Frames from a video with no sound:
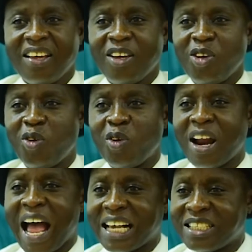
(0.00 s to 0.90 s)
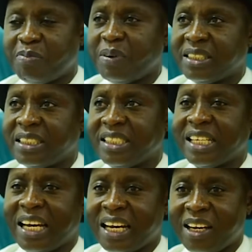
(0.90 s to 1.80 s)
you don't ask the person
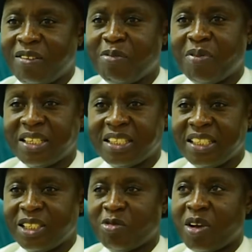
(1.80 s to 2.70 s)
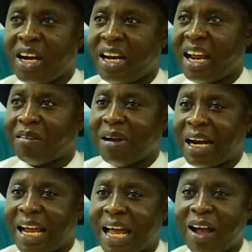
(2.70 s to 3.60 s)
selling if the person is wearing
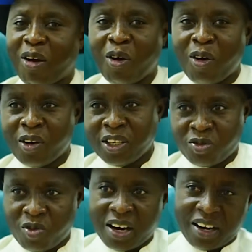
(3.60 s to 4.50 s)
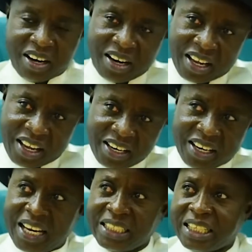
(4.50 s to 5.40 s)
Gbaja or is wearing the
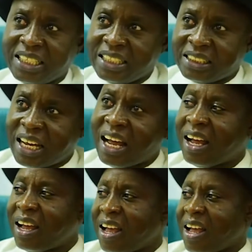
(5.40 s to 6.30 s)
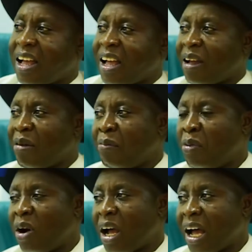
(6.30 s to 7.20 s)
Niger Delta
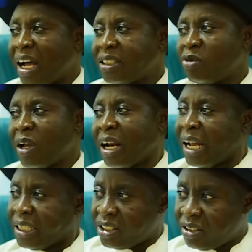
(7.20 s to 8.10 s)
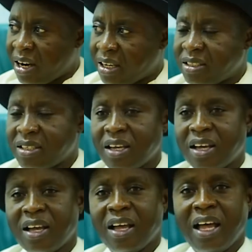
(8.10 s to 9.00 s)
bowler hat. We are Nigerians,
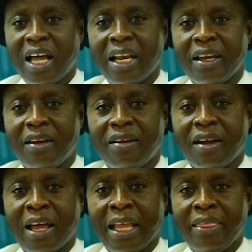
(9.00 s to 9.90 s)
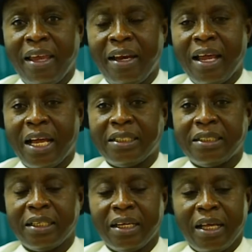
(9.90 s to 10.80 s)
and I think
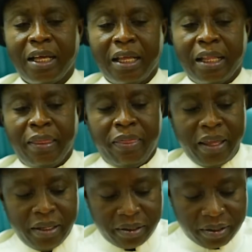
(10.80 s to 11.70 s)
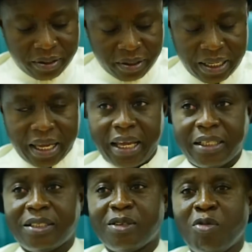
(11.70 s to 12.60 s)
that this
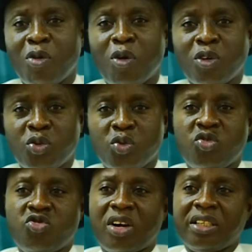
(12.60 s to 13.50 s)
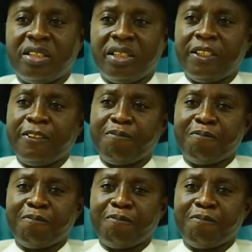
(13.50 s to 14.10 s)
ticket will also strengthen